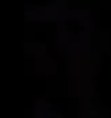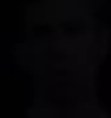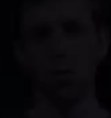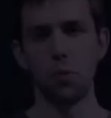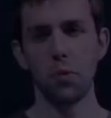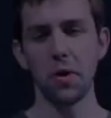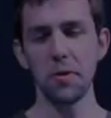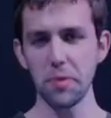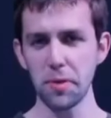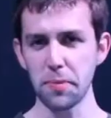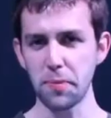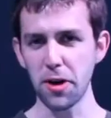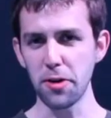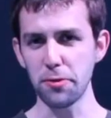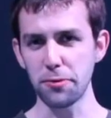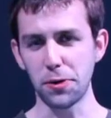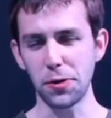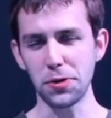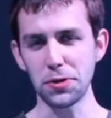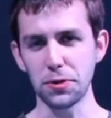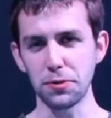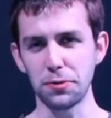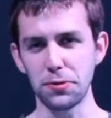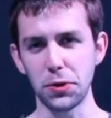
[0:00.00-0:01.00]
When we burn
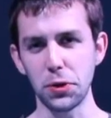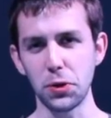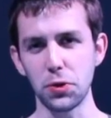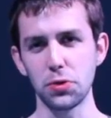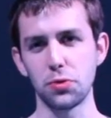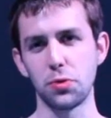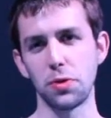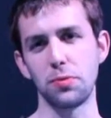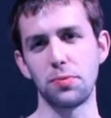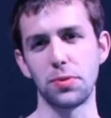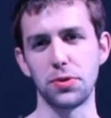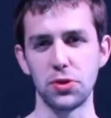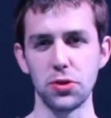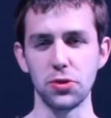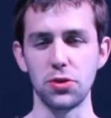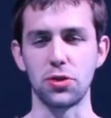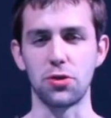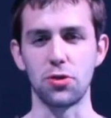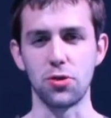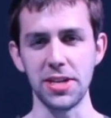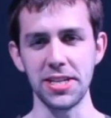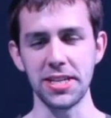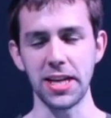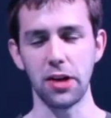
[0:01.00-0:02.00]
fossil fuels, we produce
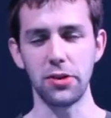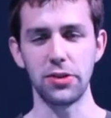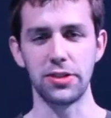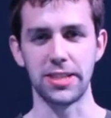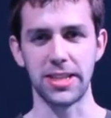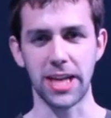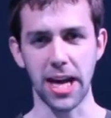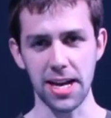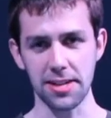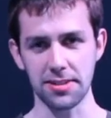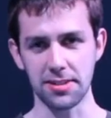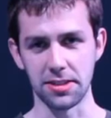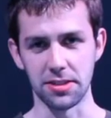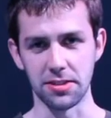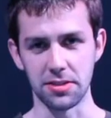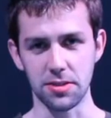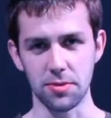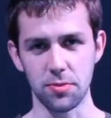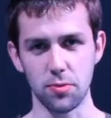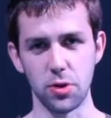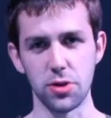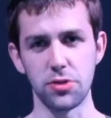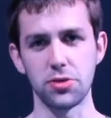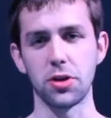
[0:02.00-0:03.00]
greenhouse gases,
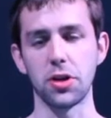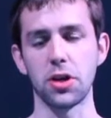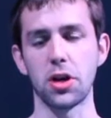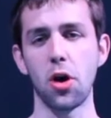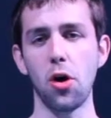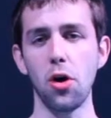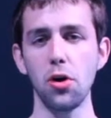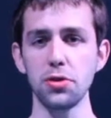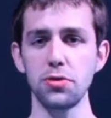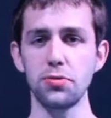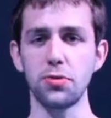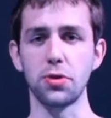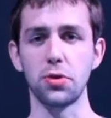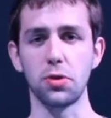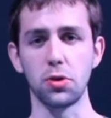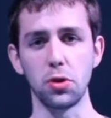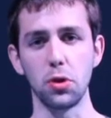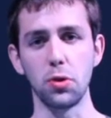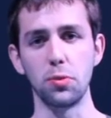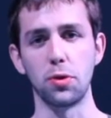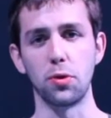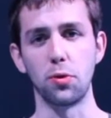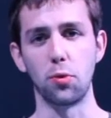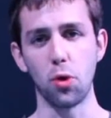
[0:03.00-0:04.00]
which are a cause for
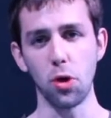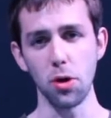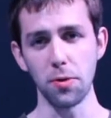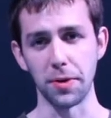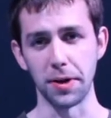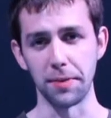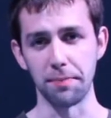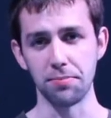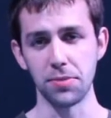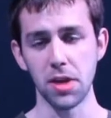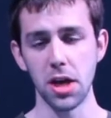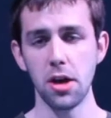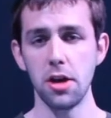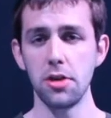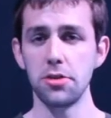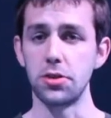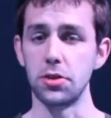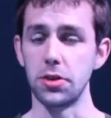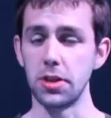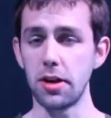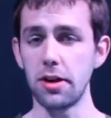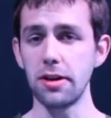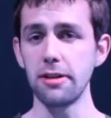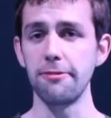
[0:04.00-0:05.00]
global warming,
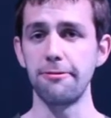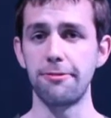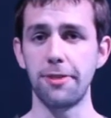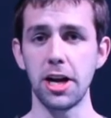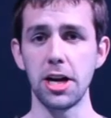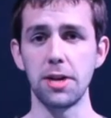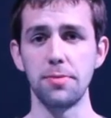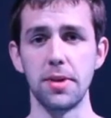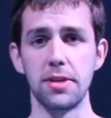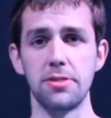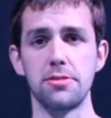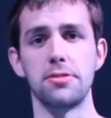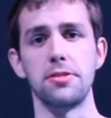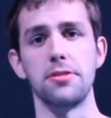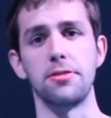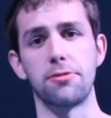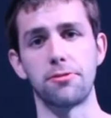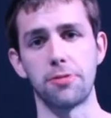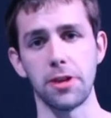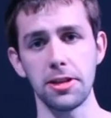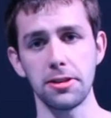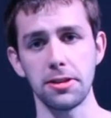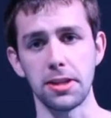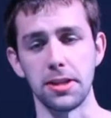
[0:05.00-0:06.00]
so they aren't environmentally
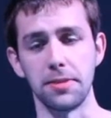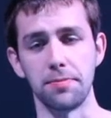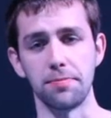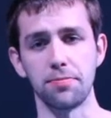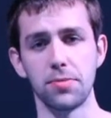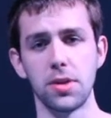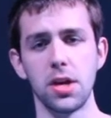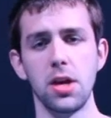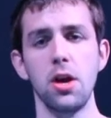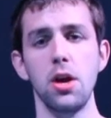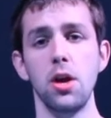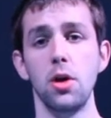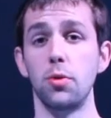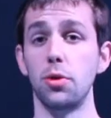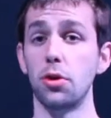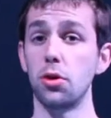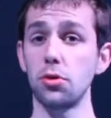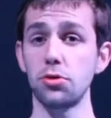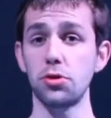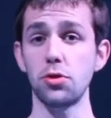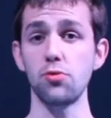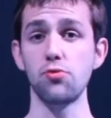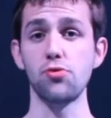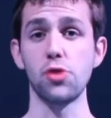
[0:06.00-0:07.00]
friendly. We're
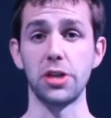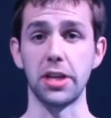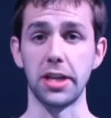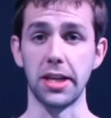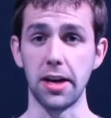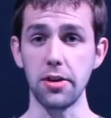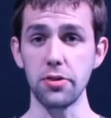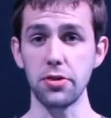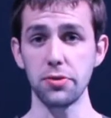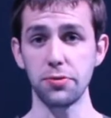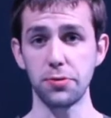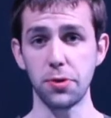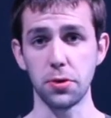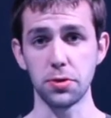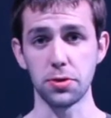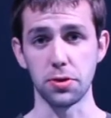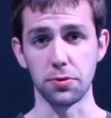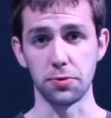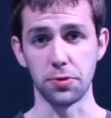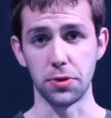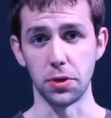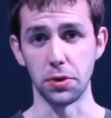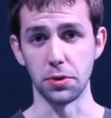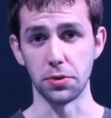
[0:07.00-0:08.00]
also running out of fossil
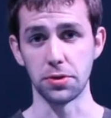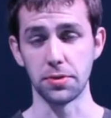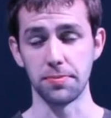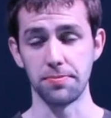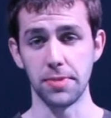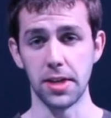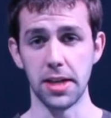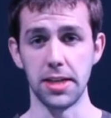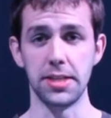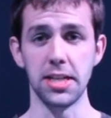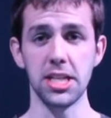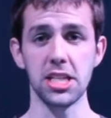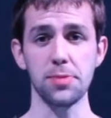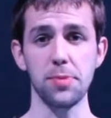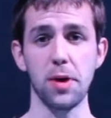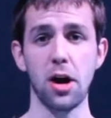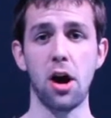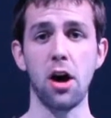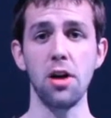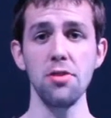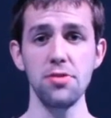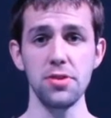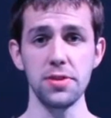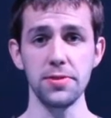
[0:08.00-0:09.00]
fuels. It takes
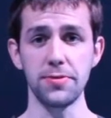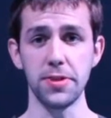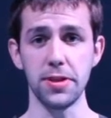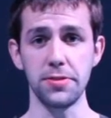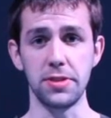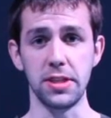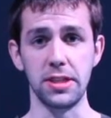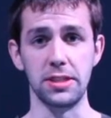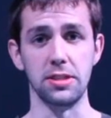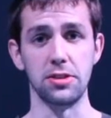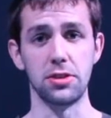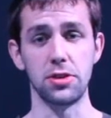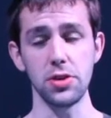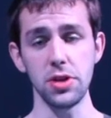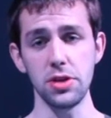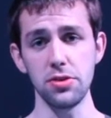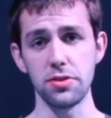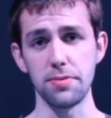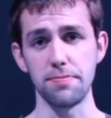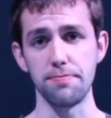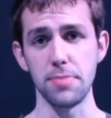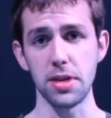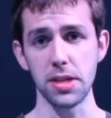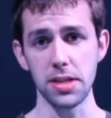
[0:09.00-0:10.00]
about 150 to
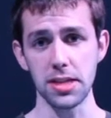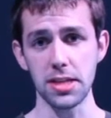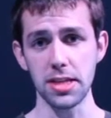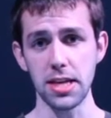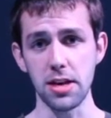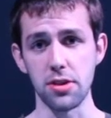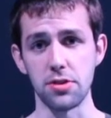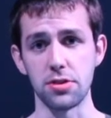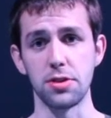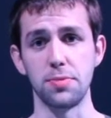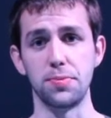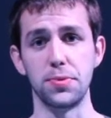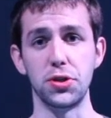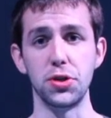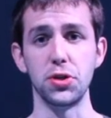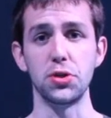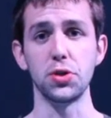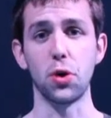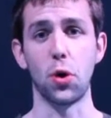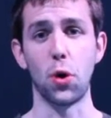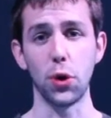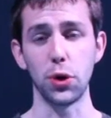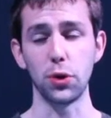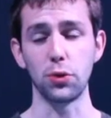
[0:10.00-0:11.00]
300 million years to produce
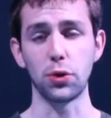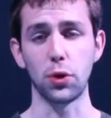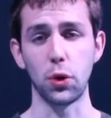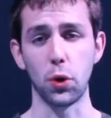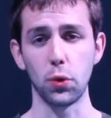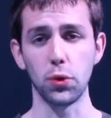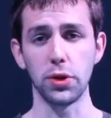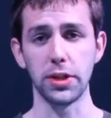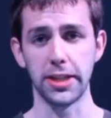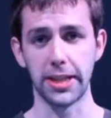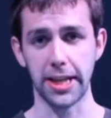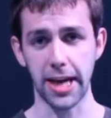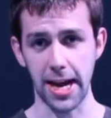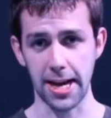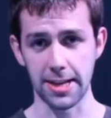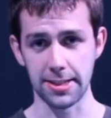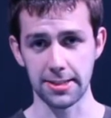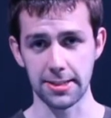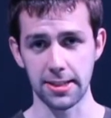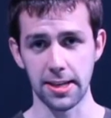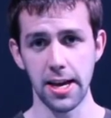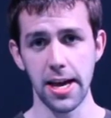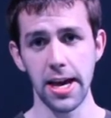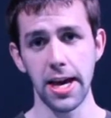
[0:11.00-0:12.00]
oil, coal and
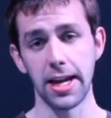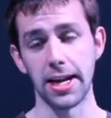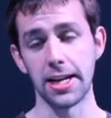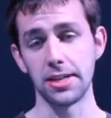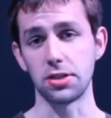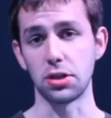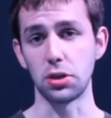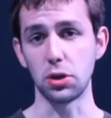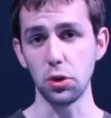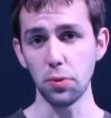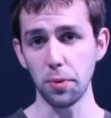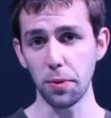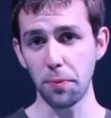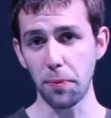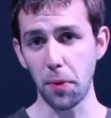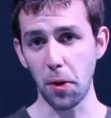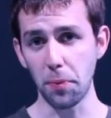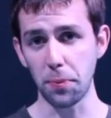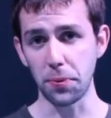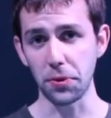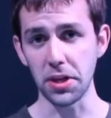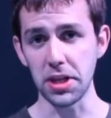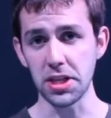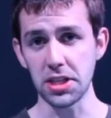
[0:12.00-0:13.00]
gas, and as a global
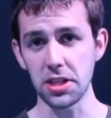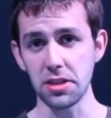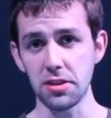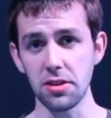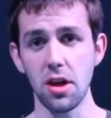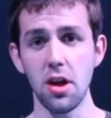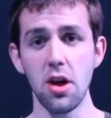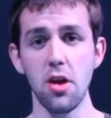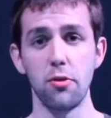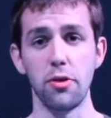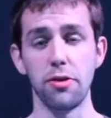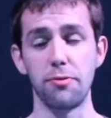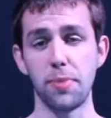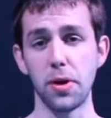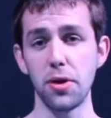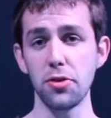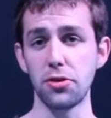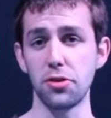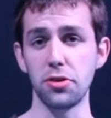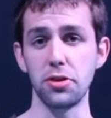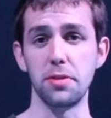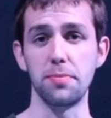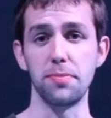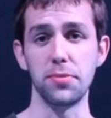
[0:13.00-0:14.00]
population, we've
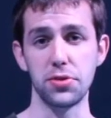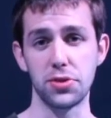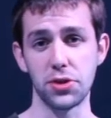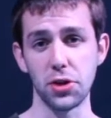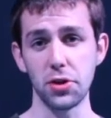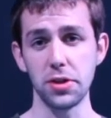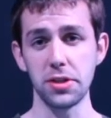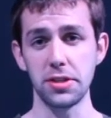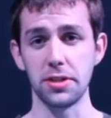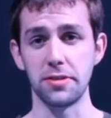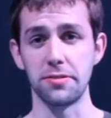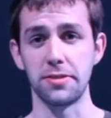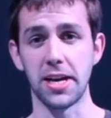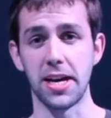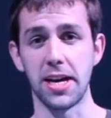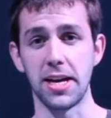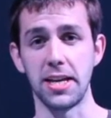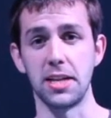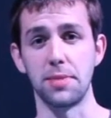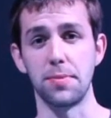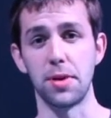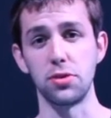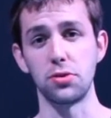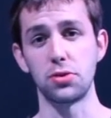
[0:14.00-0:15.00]
burnt through the majority of that
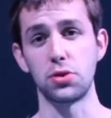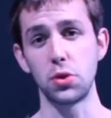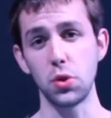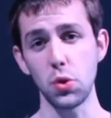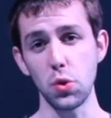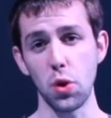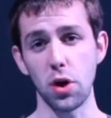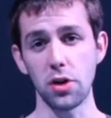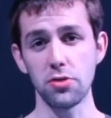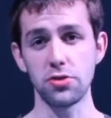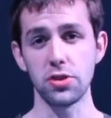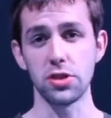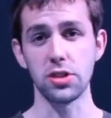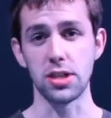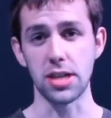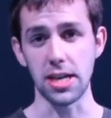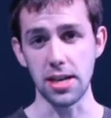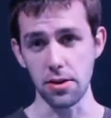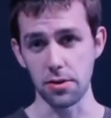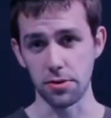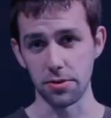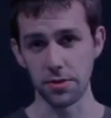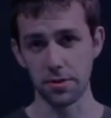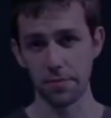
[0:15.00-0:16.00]
in about 200
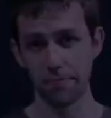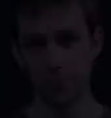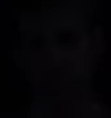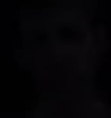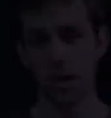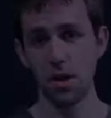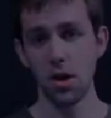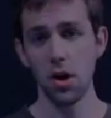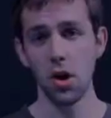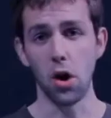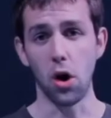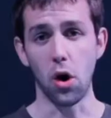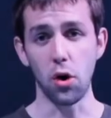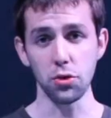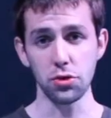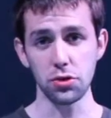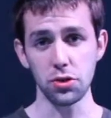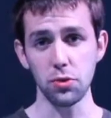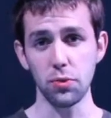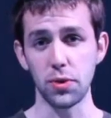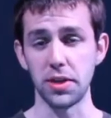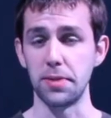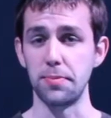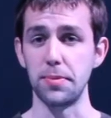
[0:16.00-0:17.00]
years.
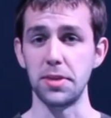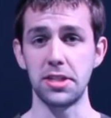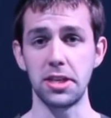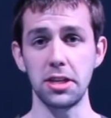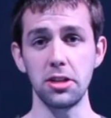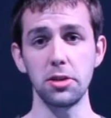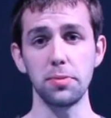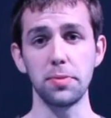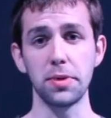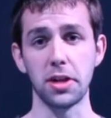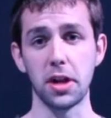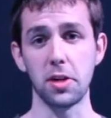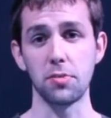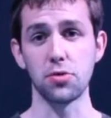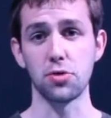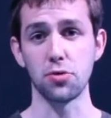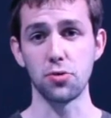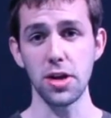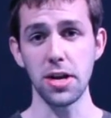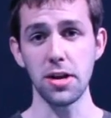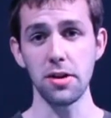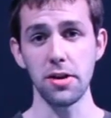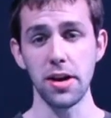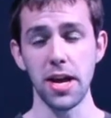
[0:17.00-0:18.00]
Also, when a material becomes
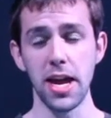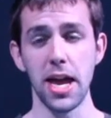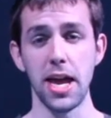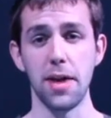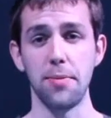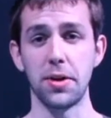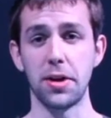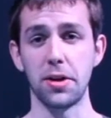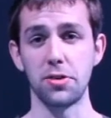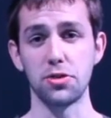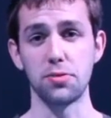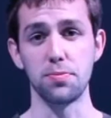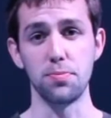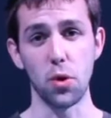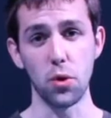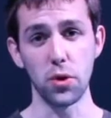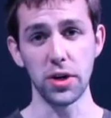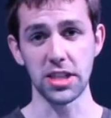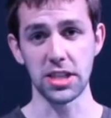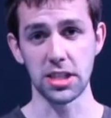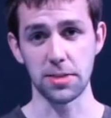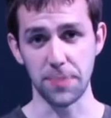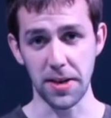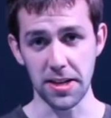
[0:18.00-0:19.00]
rare, it becomes more
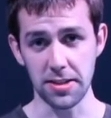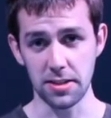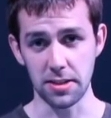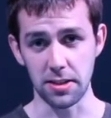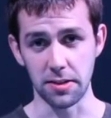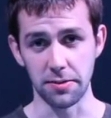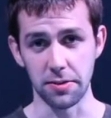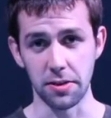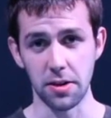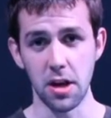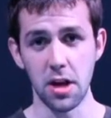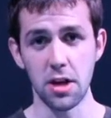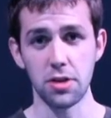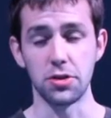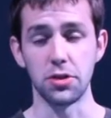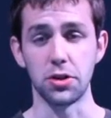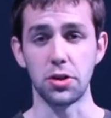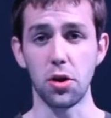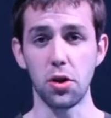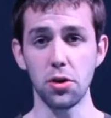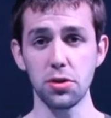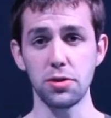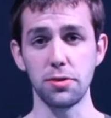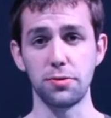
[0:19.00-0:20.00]
expensive, so the
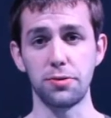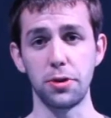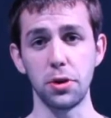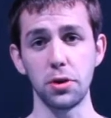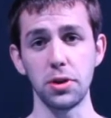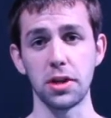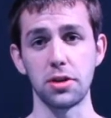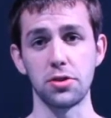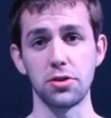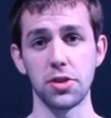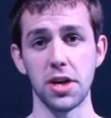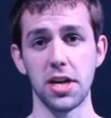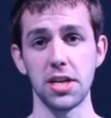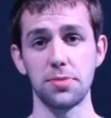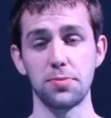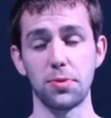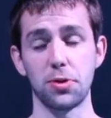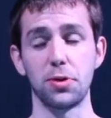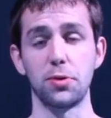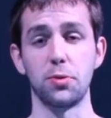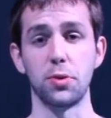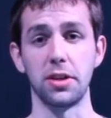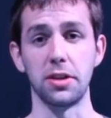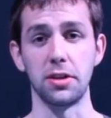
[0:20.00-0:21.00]
cost of fueling our
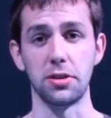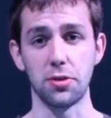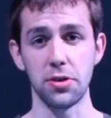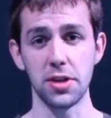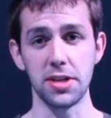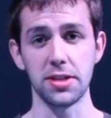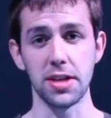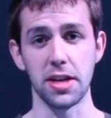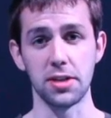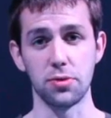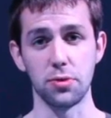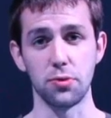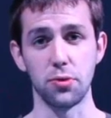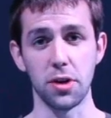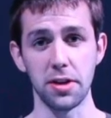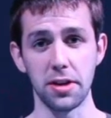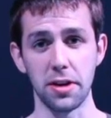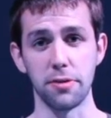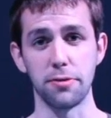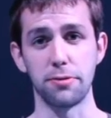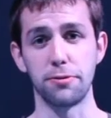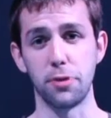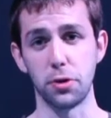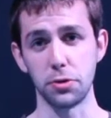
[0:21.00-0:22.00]
transport will increase as we run
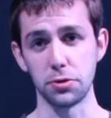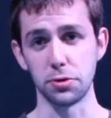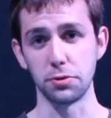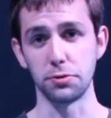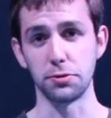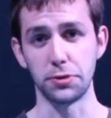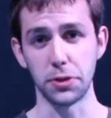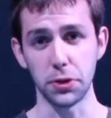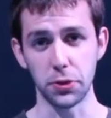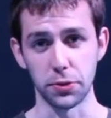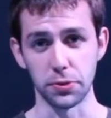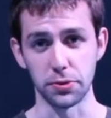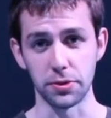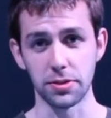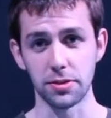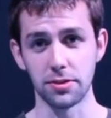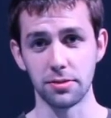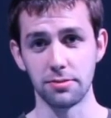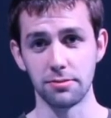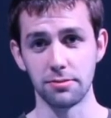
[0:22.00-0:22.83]
out of fossil fuels.